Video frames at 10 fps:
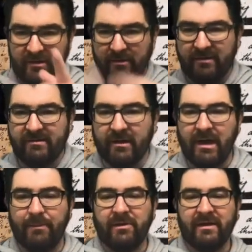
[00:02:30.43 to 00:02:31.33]
And you can see a
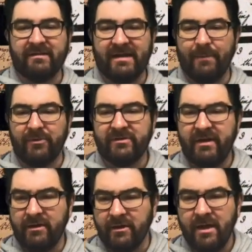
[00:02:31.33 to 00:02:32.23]
couple examples
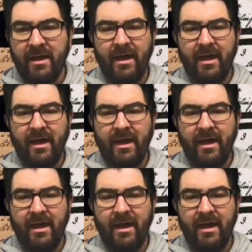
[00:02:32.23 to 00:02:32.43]
here,